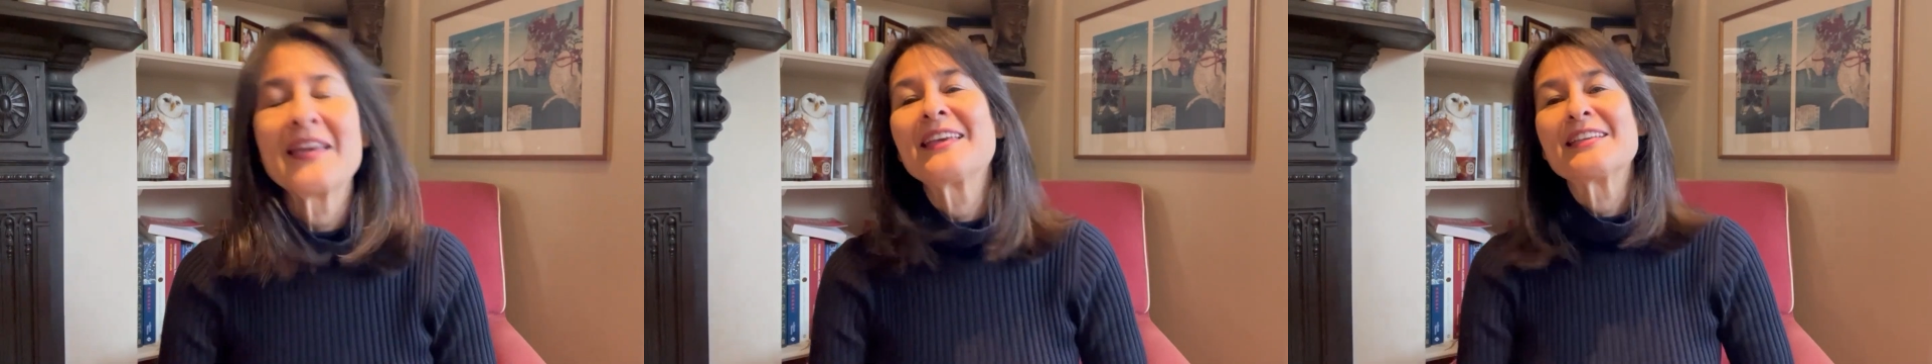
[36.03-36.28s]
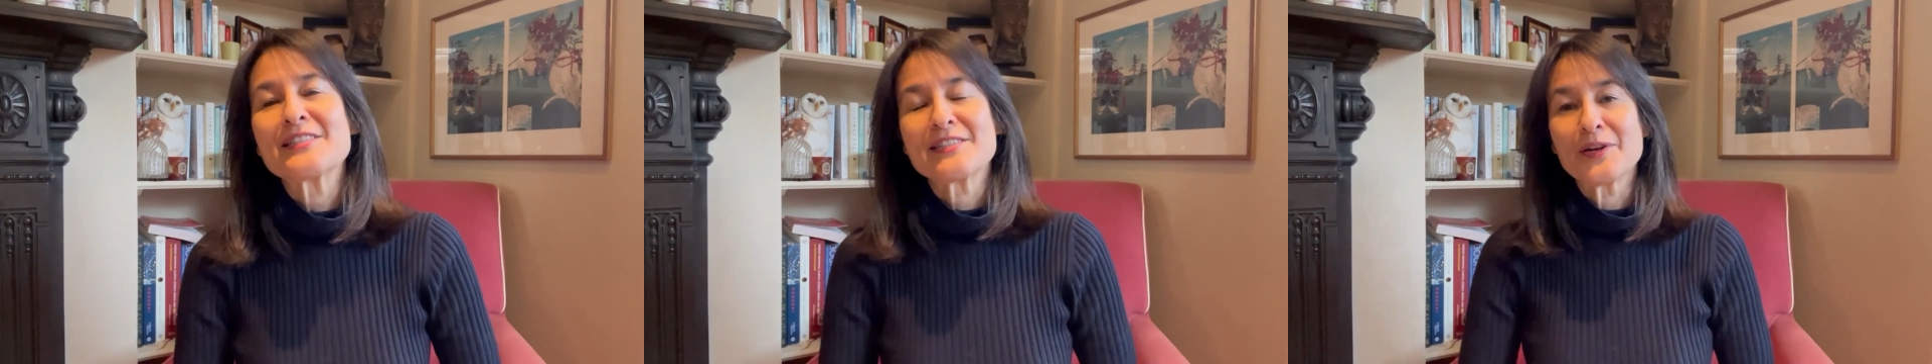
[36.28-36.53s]

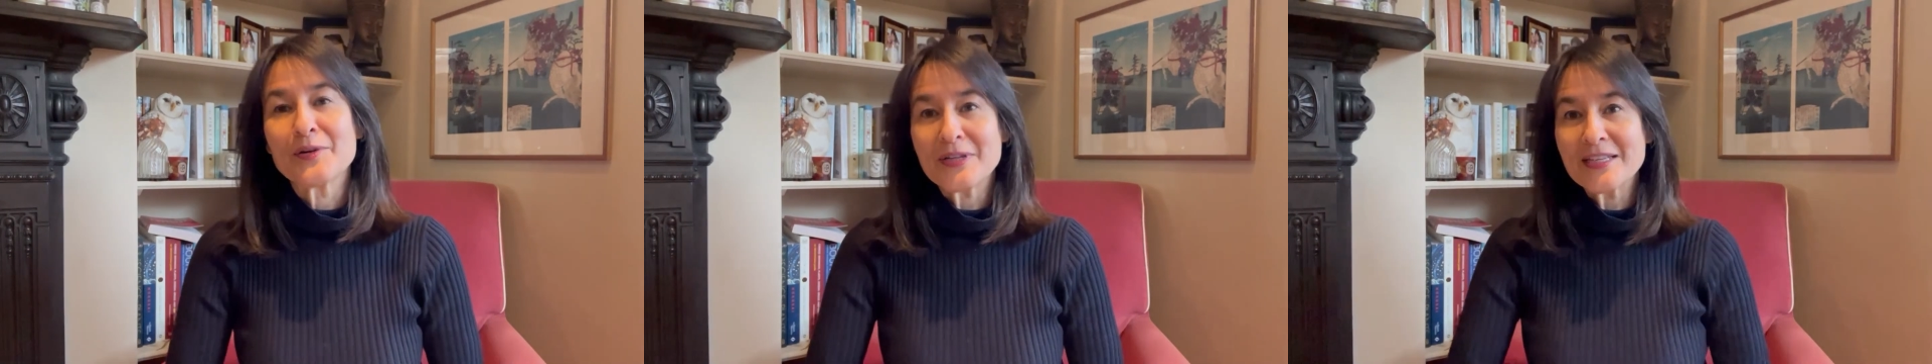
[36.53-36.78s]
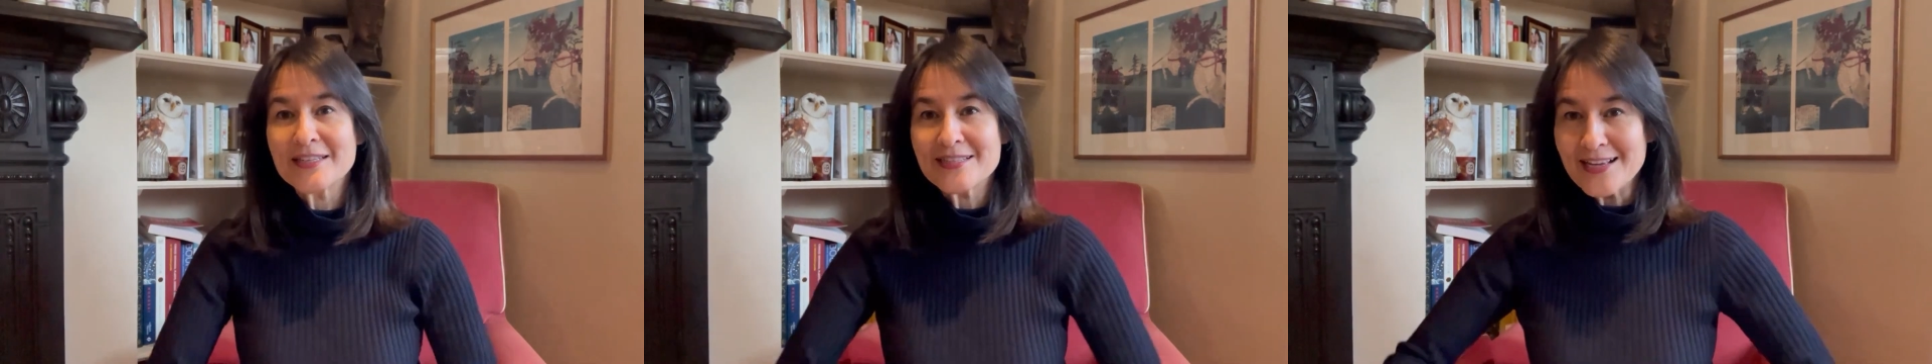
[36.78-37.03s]
So it
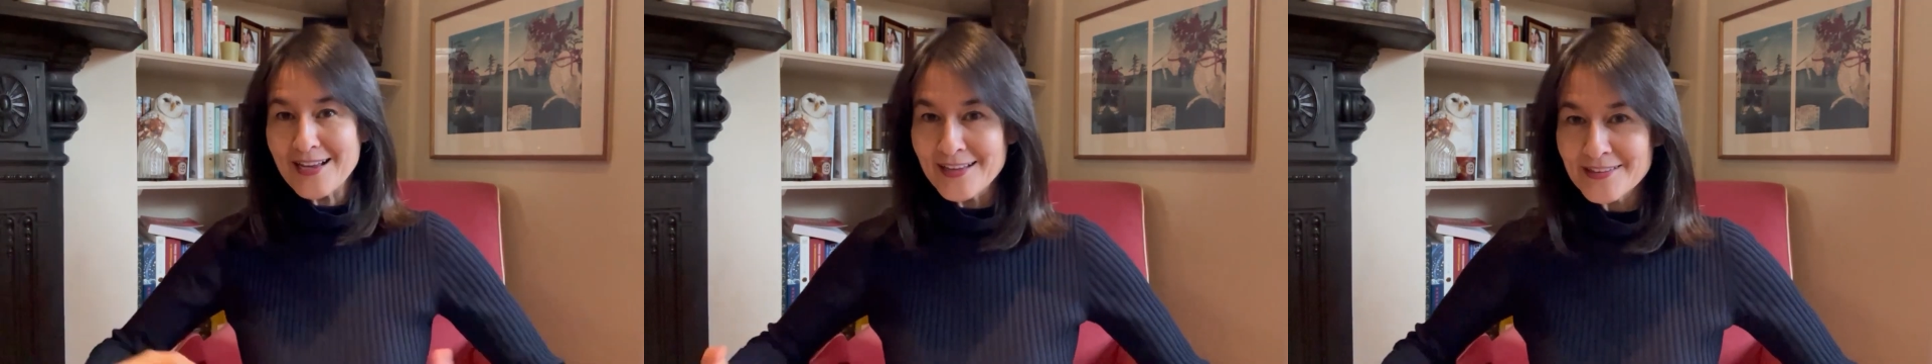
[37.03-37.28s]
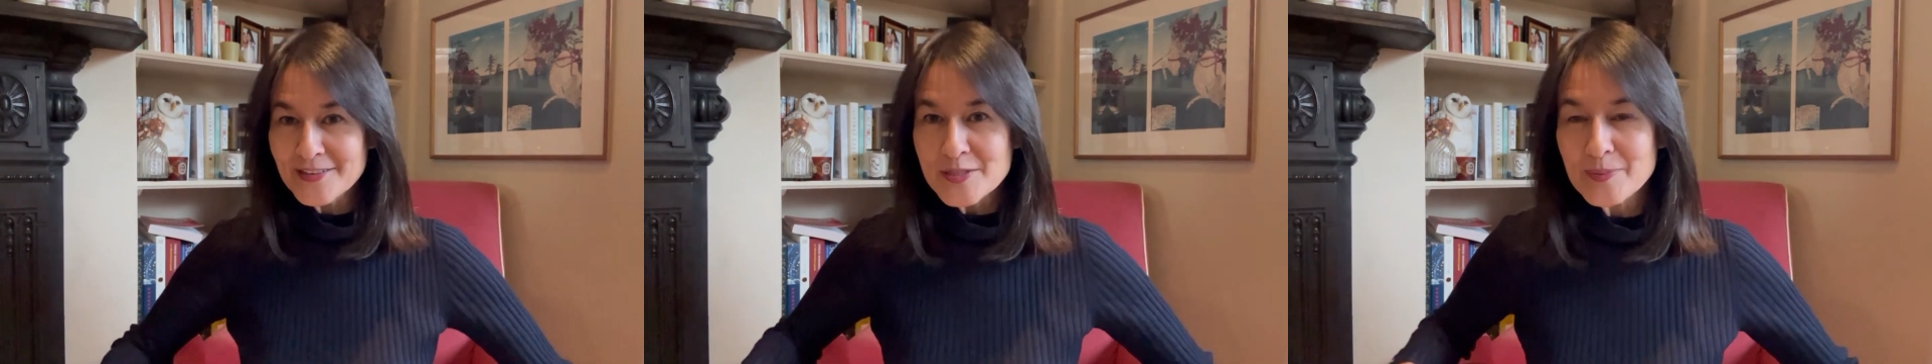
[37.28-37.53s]
is
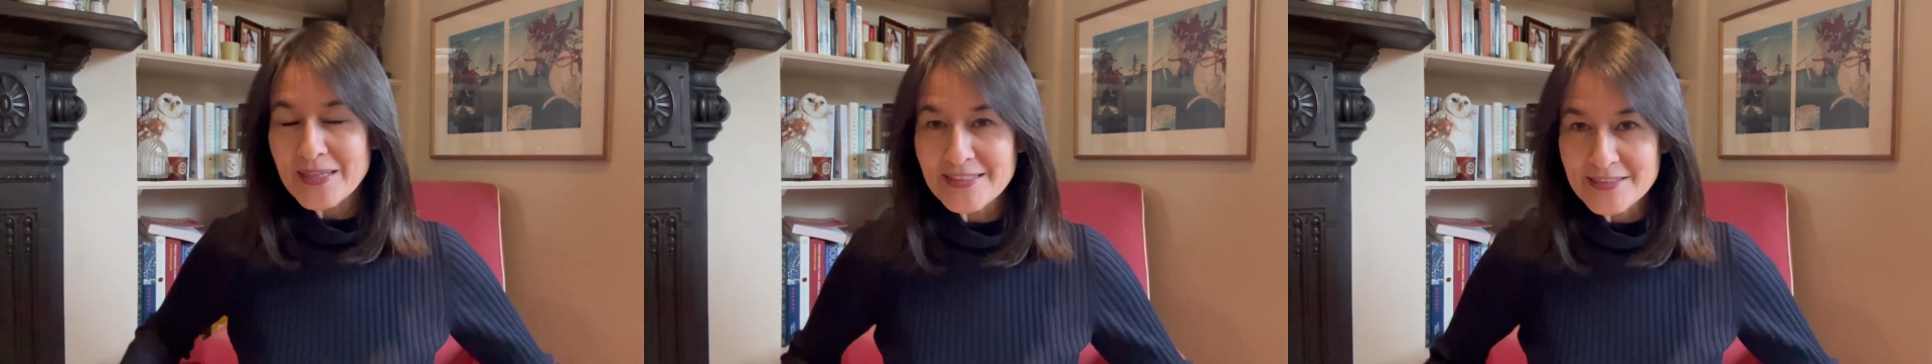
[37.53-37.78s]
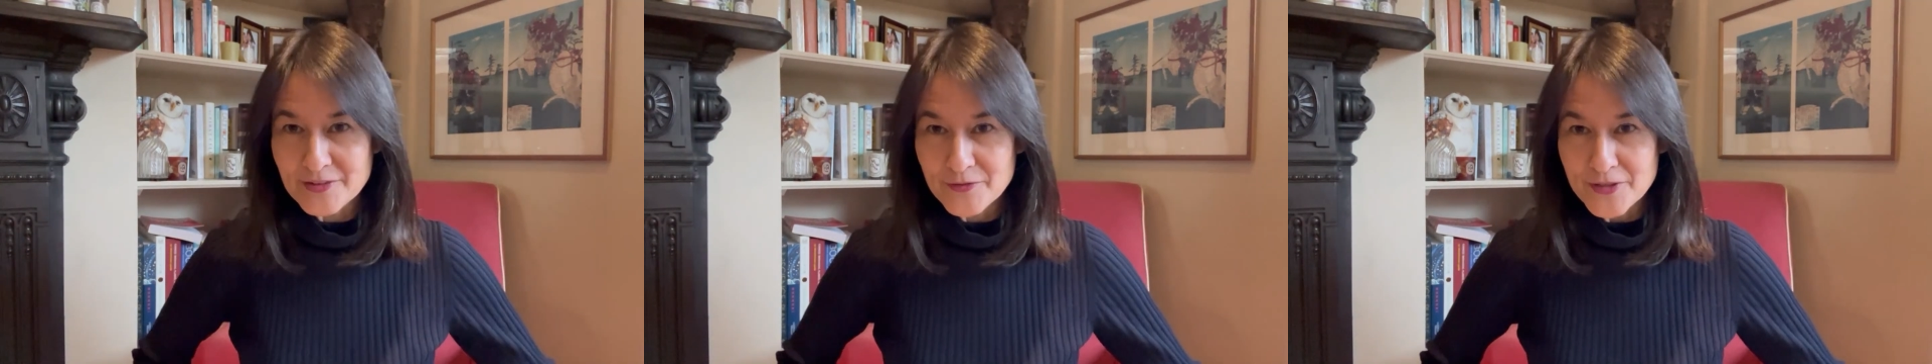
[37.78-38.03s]
unexplained
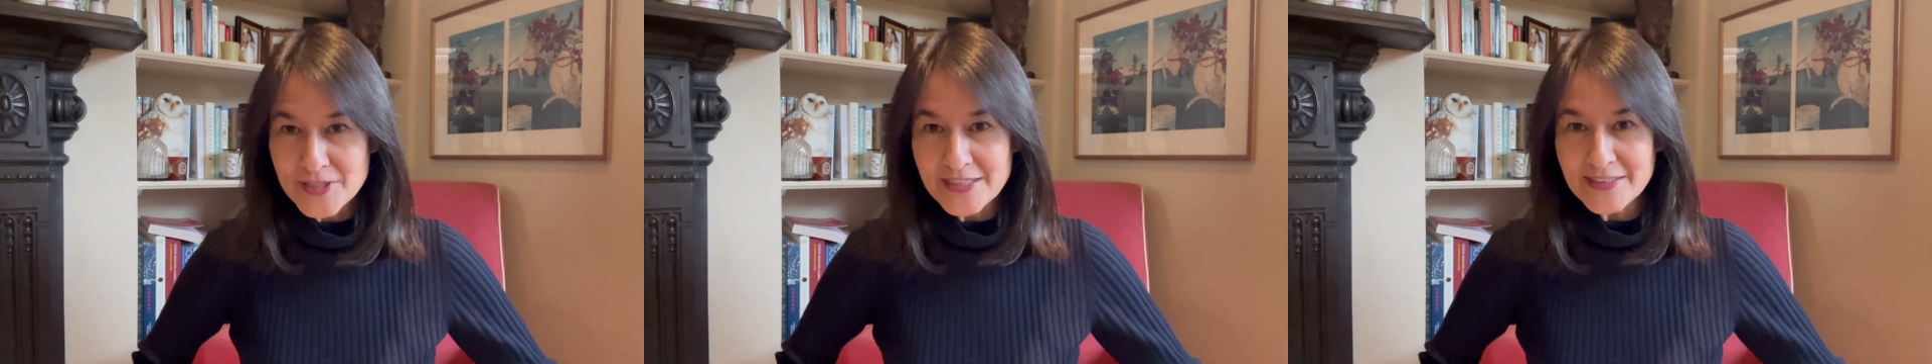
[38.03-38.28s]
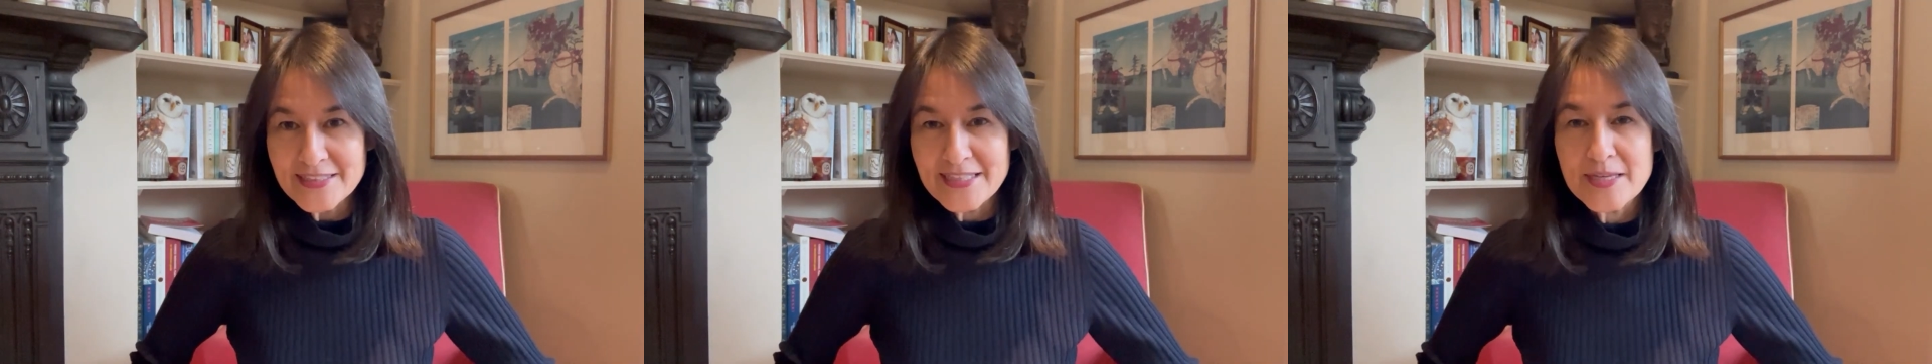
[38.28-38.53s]

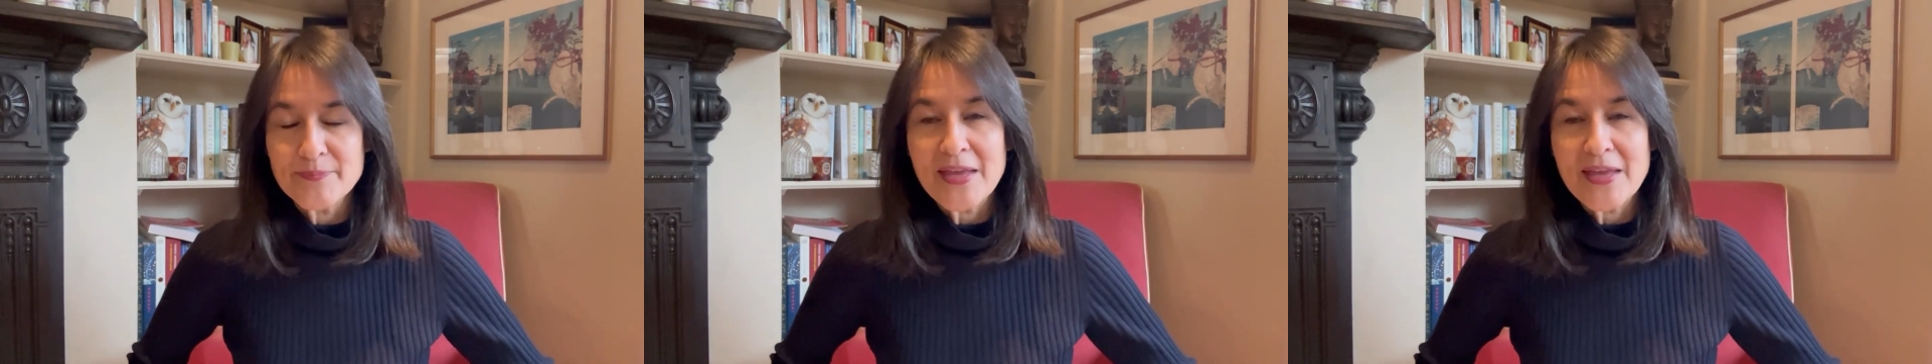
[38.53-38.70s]
infertility.